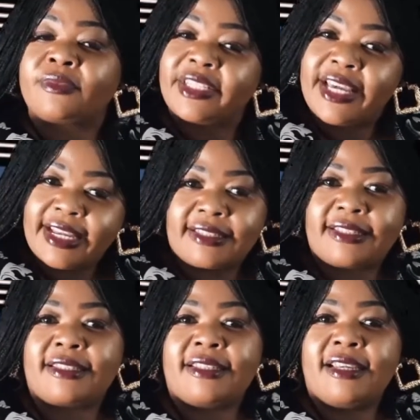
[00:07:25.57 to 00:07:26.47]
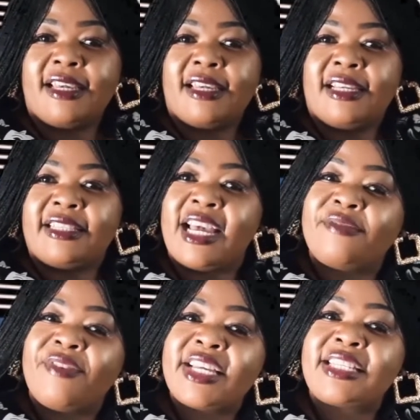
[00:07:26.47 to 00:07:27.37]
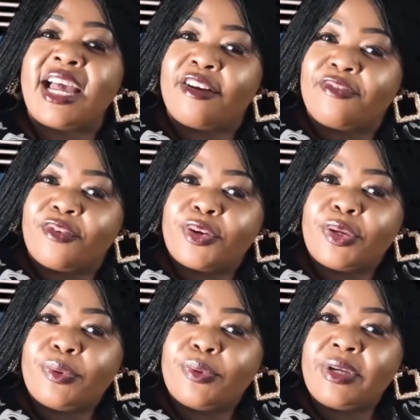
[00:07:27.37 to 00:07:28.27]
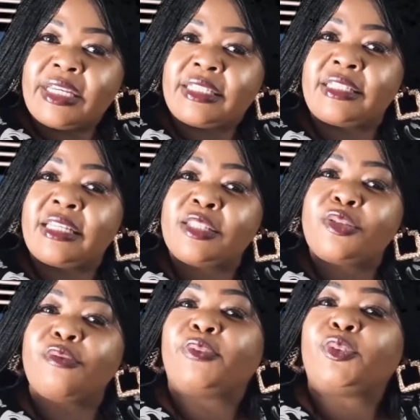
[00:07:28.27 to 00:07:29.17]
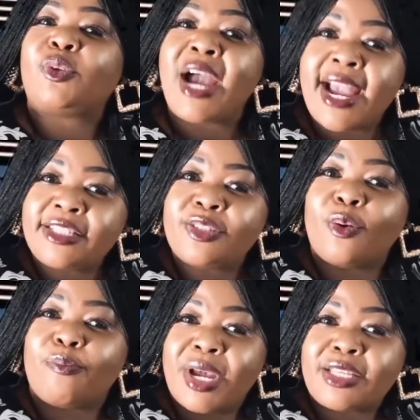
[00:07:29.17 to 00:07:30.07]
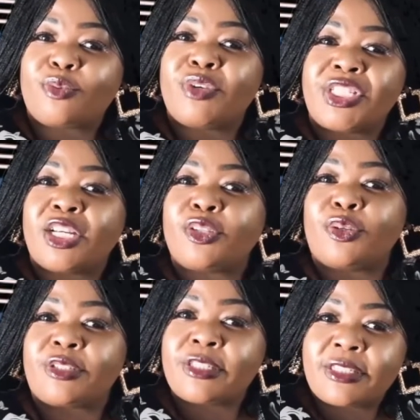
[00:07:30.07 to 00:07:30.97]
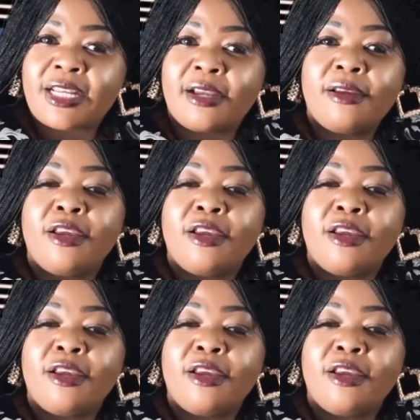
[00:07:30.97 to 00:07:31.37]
Yes, the advice I have for you is, since you've tried your best to reach out to your sister,